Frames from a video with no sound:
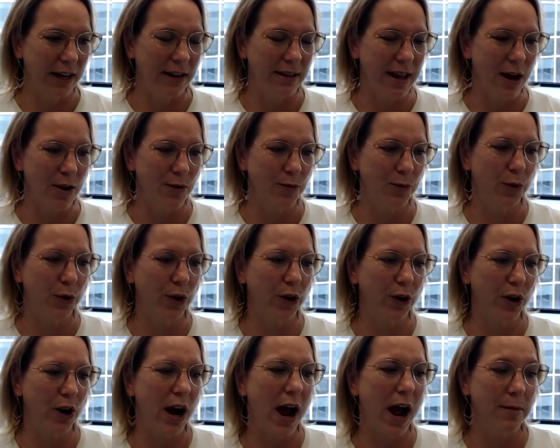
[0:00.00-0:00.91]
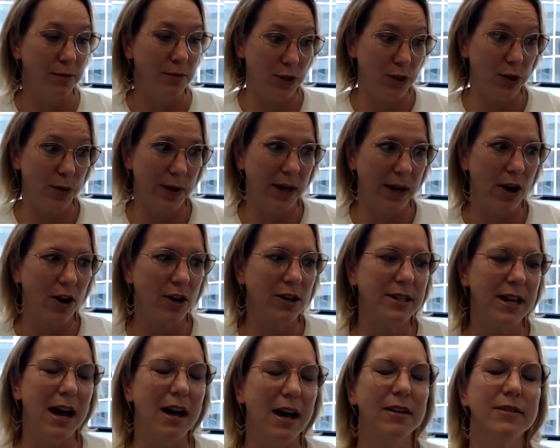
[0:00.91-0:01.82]
that we're doing
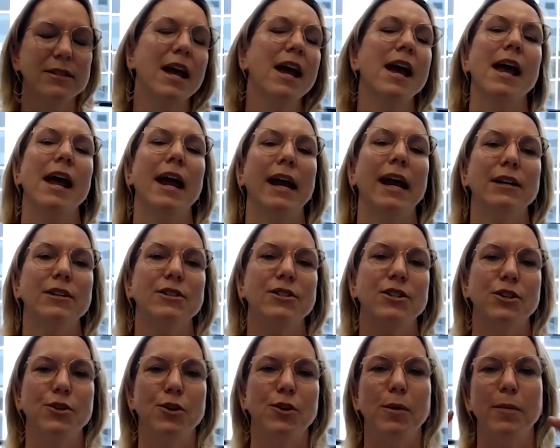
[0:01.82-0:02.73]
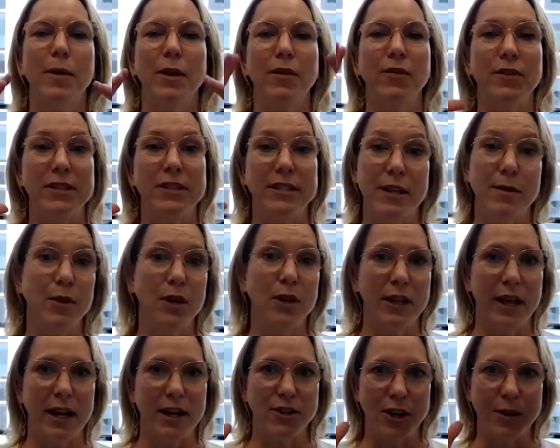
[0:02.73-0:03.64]
ourselves is to do a bit of a
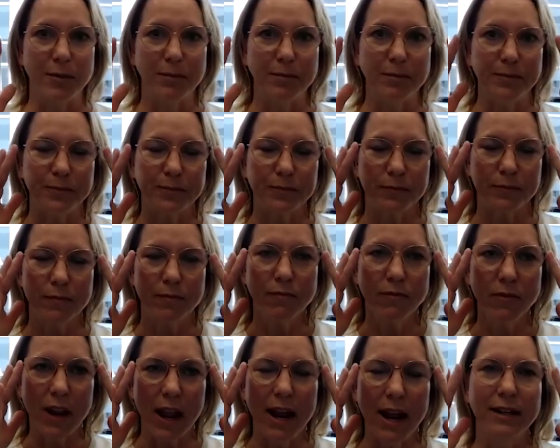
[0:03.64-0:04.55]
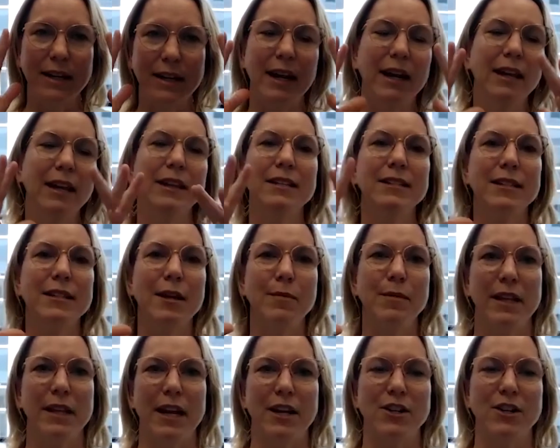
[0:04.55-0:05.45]
simulation. And in the
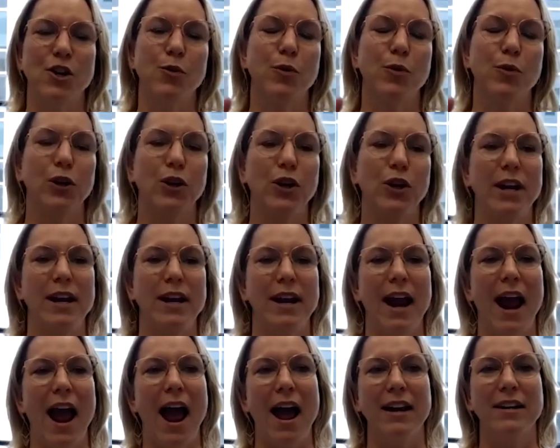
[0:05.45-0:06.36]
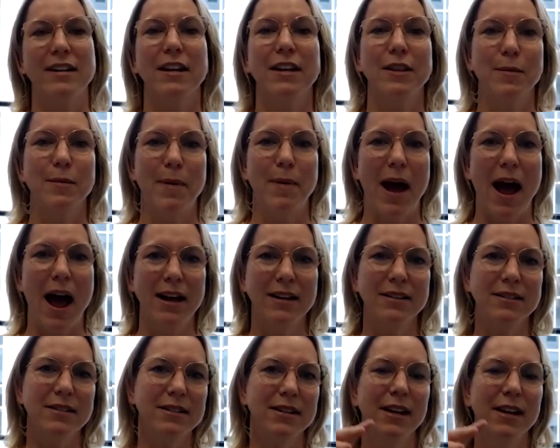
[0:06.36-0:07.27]
simulation, we're looking at the
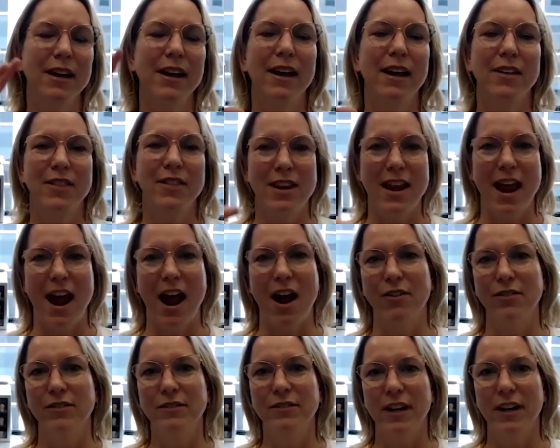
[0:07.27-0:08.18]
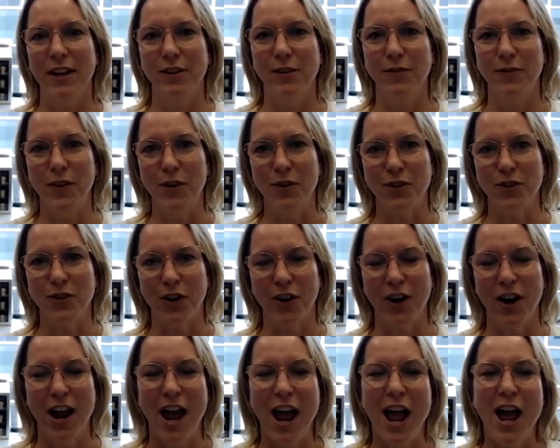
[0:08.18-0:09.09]
past, the now, and the future.
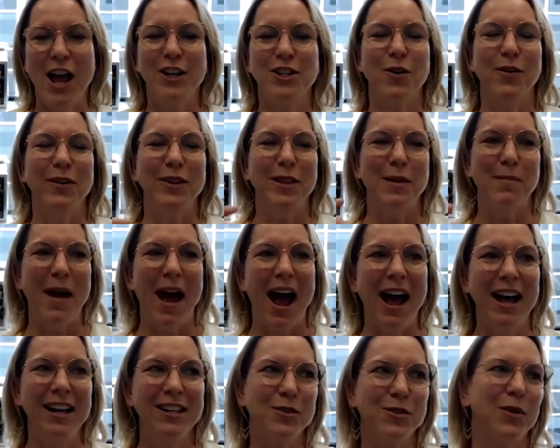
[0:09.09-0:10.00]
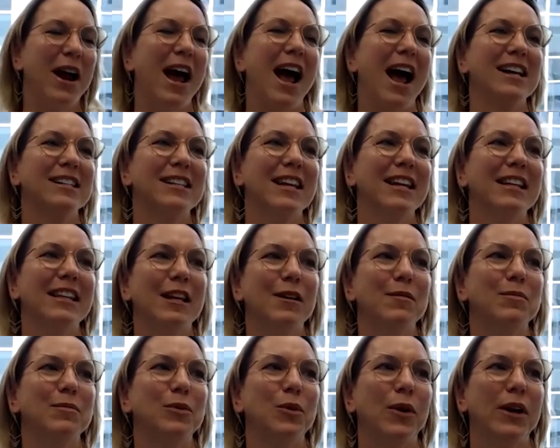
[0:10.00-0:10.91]
So in the past, we're asking the
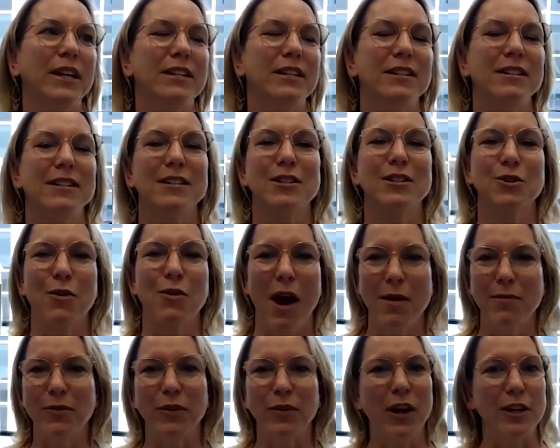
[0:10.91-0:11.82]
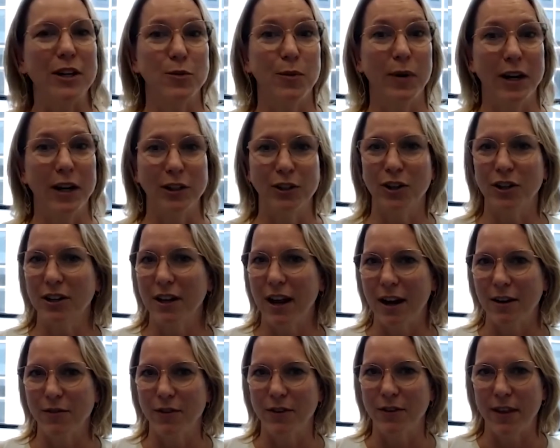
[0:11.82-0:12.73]
employee to describe for us what it looked
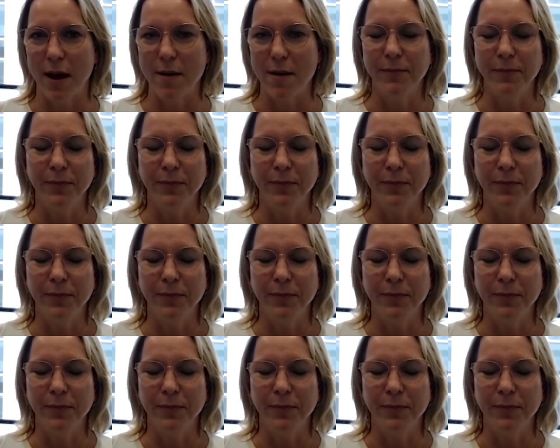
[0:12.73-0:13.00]
like for them.